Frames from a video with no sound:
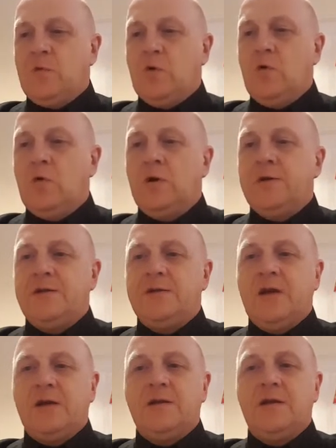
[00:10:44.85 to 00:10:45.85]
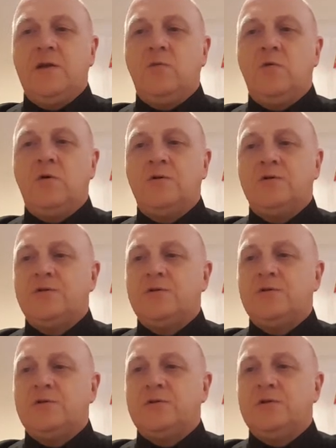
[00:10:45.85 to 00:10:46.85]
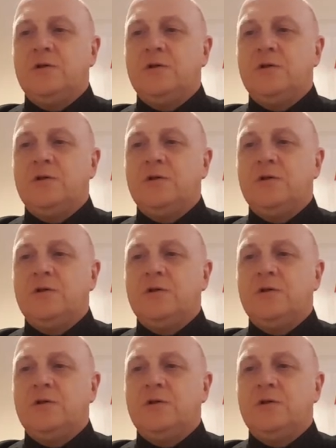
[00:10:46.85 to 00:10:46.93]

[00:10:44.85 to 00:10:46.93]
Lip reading: All I detected was